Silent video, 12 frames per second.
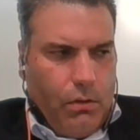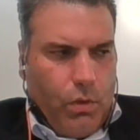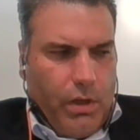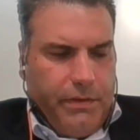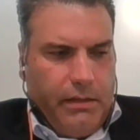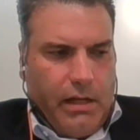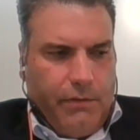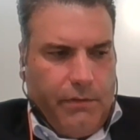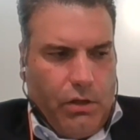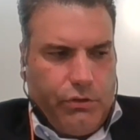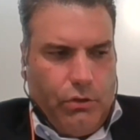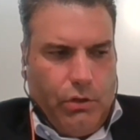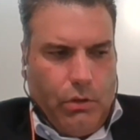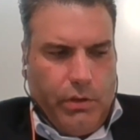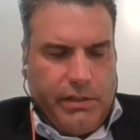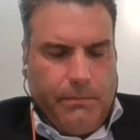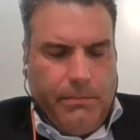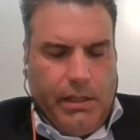one thing that I've also
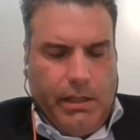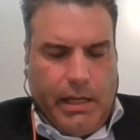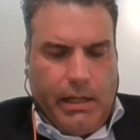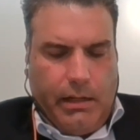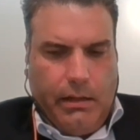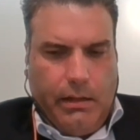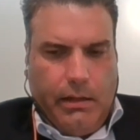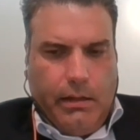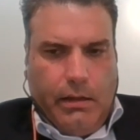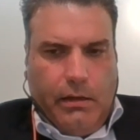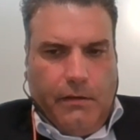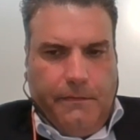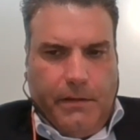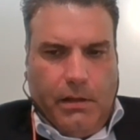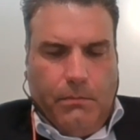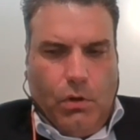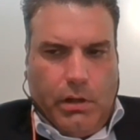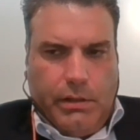noticed being at
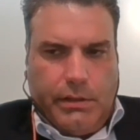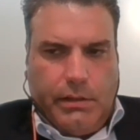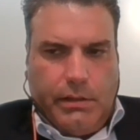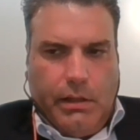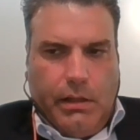Philip Morris,